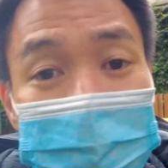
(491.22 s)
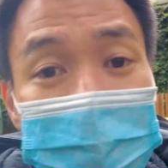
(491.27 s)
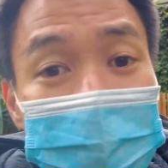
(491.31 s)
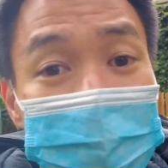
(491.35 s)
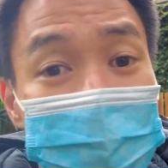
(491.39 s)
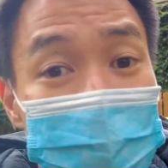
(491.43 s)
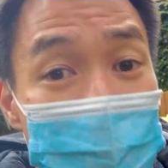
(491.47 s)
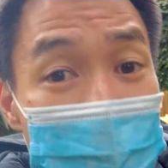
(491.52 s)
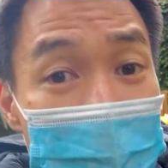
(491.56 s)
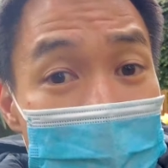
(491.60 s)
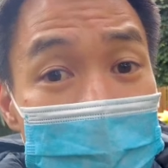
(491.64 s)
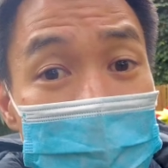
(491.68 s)

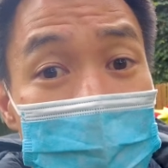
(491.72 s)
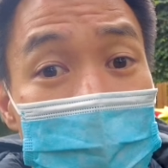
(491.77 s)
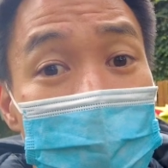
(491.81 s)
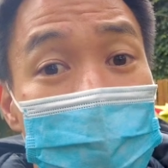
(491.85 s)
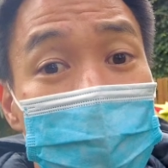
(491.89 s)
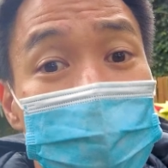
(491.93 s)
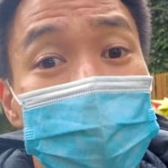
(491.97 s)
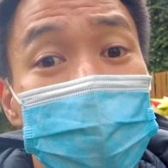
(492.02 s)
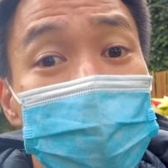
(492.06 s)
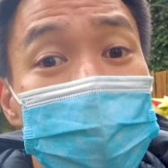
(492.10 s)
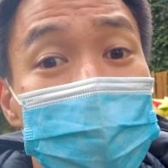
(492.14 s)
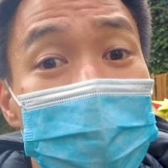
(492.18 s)
that you want to go
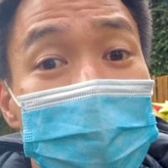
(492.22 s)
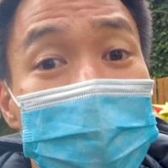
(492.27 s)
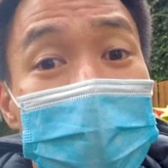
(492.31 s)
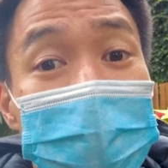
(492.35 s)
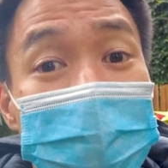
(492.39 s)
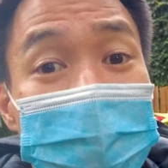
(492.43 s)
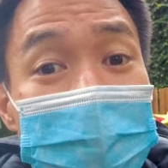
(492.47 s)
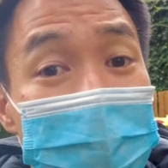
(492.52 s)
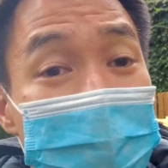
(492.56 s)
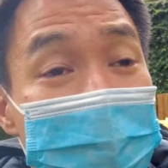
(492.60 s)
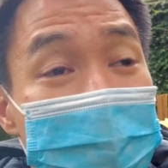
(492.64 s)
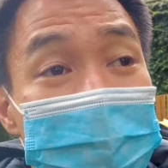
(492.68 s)
to
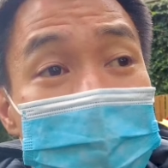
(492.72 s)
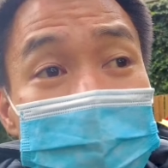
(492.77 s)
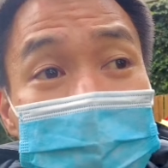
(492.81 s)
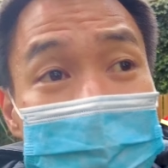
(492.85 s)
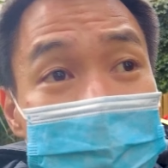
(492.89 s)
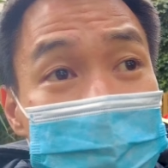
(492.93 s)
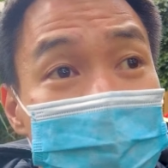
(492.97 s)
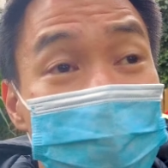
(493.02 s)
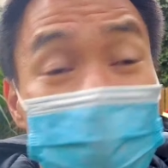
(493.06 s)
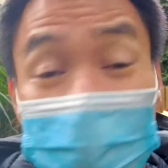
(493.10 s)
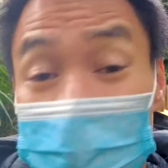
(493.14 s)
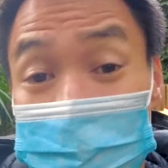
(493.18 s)
visit this
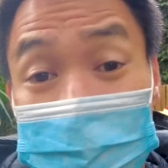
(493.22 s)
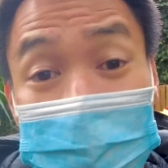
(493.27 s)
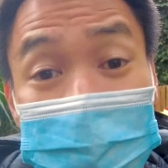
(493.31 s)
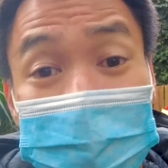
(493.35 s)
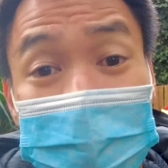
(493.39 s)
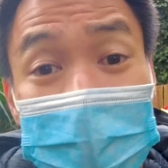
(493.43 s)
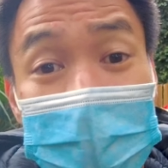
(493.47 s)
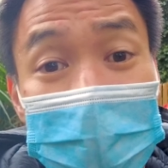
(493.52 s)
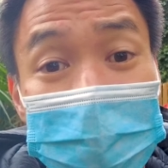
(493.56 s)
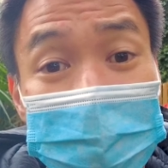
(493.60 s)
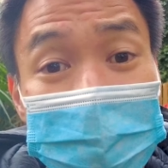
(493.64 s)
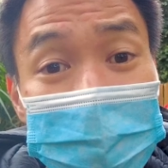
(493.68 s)
Christmas
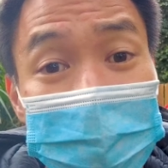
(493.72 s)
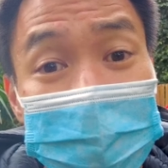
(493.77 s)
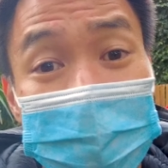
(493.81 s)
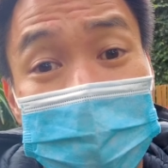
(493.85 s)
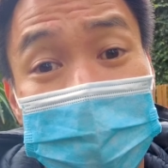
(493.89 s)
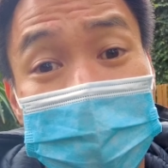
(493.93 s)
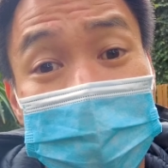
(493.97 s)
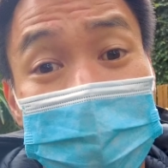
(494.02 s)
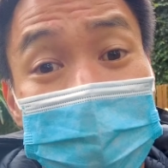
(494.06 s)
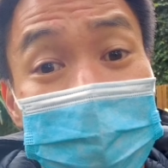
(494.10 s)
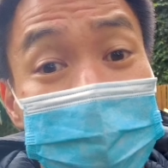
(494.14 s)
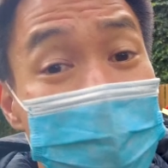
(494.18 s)
lights
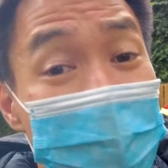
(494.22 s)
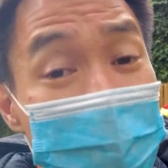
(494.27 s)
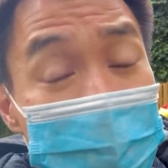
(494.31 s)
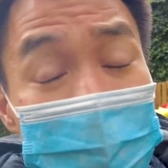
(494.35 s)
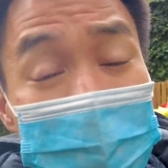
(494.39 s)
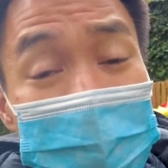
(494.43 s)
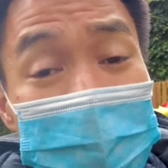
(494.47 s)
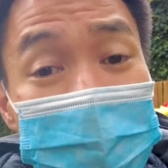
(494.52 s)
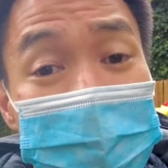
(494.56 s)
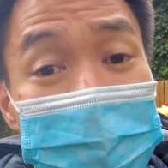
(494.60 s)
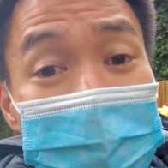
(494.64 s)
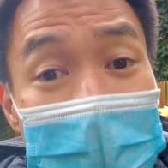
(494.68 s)
is, the first
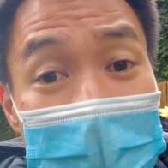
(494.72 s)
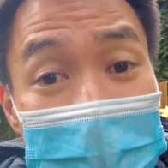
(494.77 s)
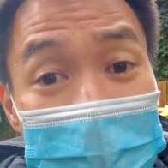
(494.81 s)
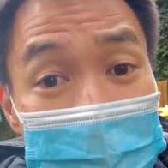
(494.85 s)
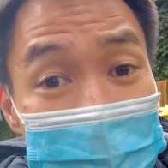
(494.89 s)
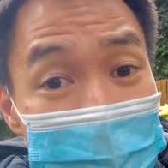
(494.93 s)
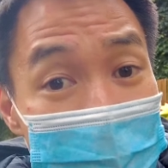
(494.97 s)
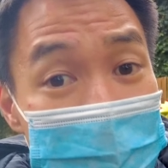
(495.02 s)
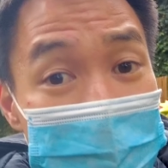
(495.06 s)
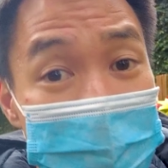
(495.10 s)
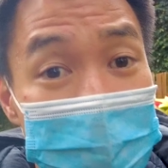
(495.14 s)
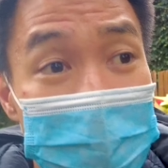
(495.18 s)
one is Van
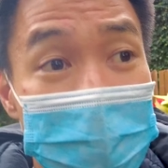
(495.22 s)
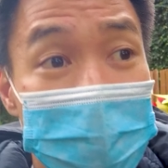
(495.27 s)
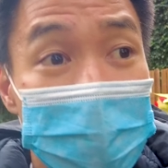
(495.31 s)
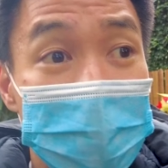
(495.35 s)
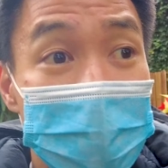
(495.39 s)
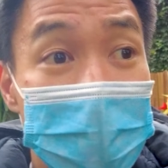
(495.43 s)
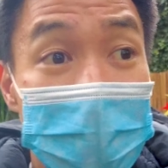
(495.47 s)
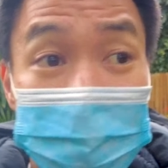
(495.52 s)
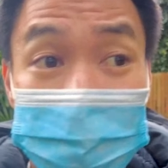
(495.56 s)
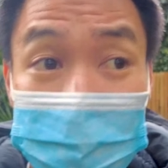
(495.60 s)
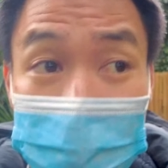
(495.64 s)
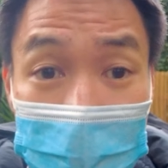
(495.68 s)
Dusen
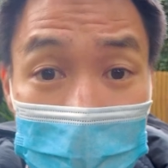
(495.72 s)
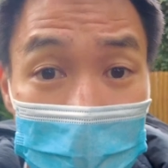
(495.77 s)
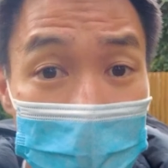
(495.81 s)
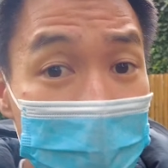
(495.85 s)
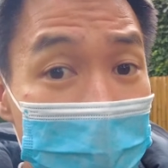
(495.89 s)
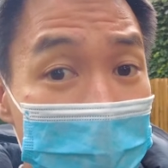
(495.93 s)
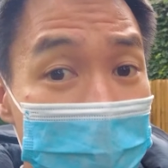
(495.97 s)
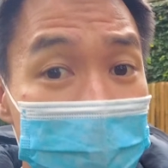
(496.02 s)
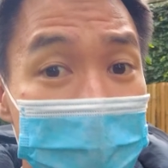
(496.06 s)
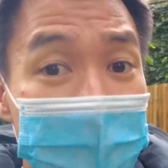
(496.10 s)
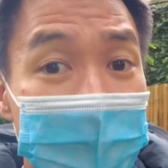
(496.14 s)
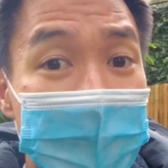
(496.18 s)
Park,
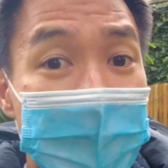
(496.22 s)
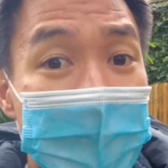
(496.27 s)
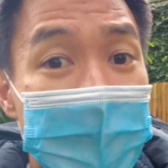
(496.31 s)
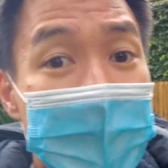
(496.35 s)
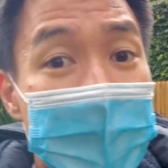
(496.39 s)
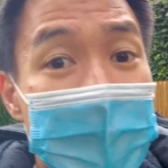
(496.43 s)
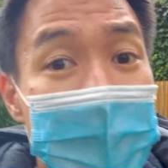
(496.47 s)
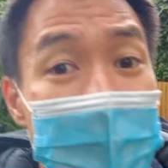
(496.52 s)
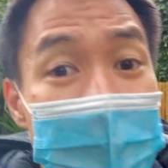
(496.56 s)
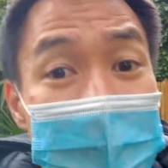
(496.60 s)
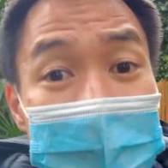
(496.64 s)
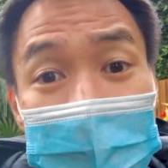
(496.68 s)

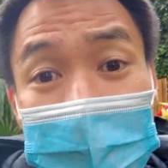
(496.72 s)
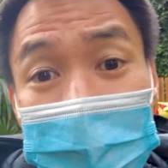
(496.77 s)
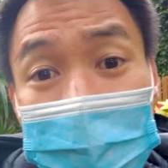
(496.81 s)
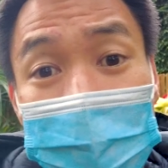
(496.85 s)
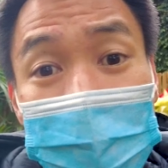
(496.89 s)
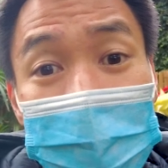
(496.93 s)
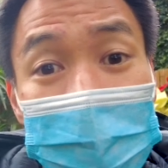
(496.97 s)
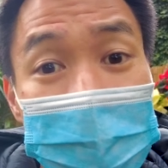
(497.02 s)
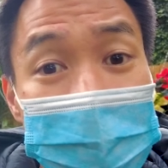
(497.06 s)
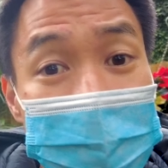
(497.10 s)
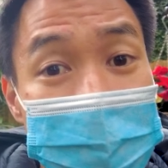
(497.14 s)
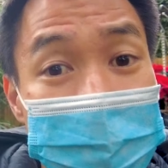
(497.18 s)
and the other
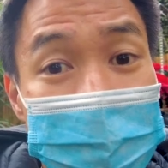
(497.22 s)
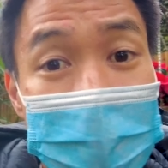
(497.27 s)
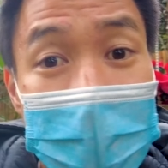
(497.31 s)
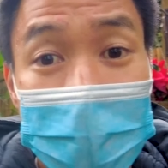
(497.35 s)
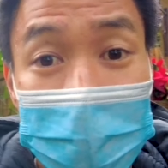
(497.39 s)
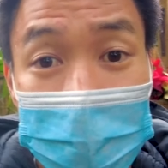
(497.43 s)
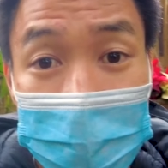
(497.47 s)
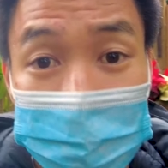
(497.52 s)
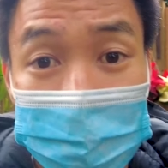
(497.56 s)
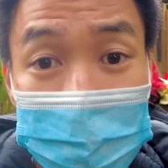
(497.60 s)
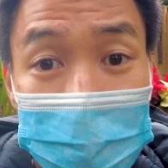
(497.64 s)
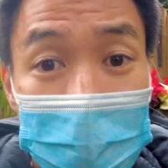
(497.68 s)
one is
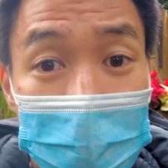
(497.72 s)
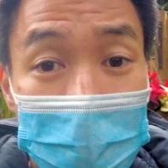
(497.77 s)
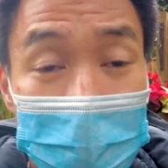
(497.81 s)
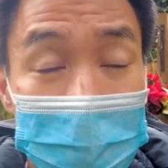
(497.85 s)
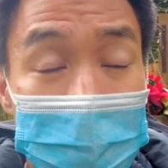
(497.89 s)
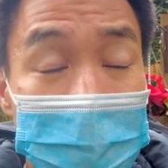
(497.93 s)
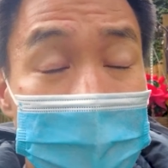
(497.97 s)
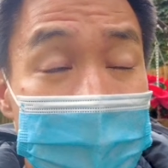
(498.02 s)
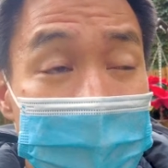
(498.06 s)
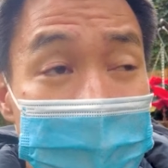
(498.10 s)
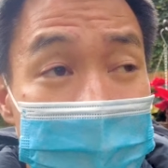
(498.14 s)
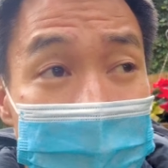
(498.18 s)
Stanley Park.
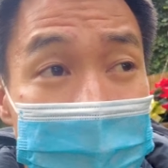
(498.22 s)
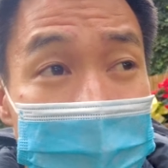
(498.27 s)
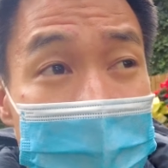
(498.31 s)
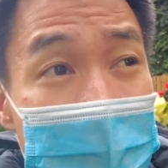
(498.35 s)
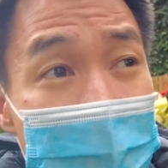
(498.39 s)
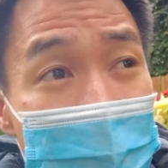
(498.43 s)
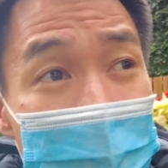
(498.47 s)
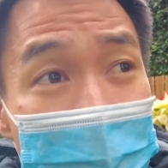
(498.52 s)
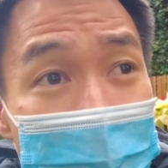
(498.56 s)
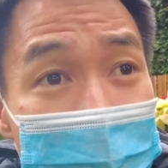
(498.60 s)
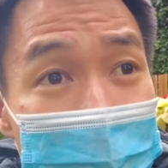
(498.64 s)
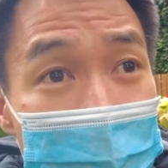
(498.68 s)

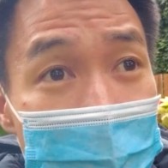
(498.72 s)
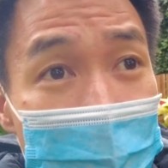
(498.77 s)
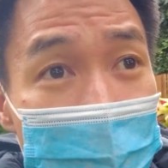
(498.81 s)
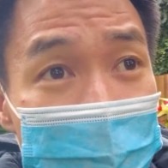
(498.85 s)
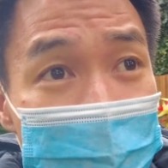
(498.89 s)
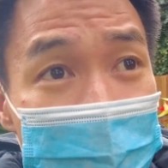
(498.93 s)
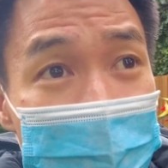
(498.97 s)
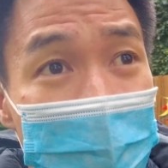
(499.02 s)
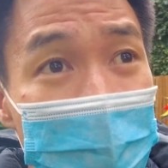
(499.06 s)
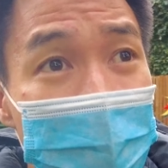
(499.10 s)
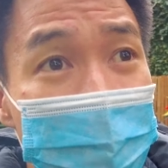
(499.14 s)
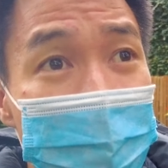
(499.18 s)
Now,
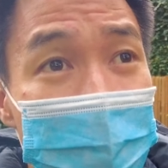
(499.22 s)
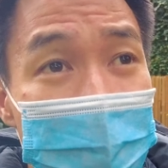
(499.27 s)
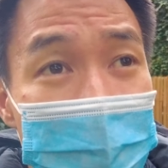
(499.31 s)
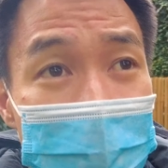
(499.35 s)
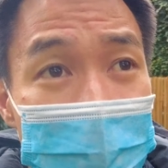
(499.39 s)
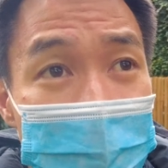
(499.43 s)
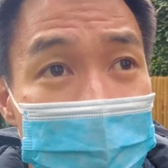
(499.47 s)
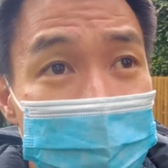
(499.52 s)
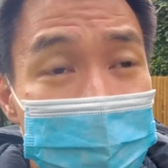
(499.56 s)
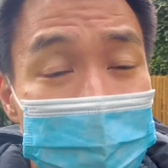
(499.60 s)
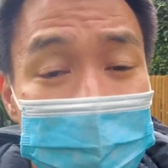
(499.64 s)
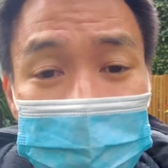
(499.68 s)
unfortunately,
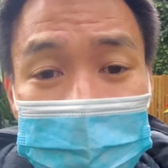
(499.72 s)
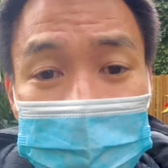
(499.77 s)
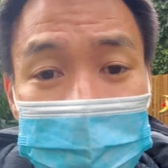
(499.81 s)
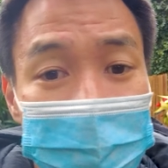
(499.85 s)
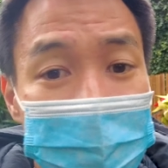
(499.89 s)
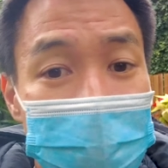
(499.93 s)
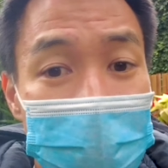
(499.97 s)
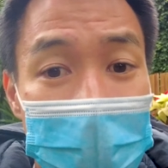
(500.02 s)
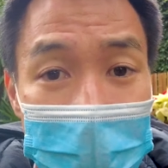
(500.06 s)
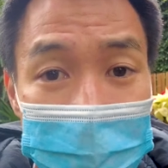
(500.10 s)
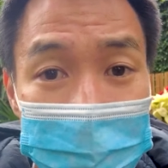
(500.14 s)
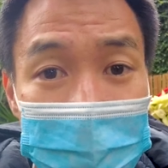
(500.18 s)
because of this
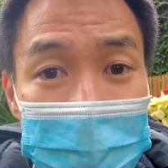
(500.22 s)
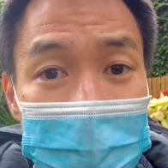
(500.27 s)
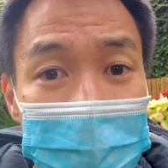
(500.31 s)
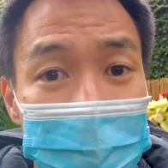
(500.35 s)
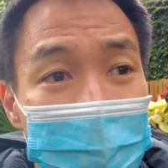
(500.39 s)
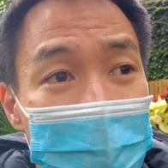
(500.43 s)
timing,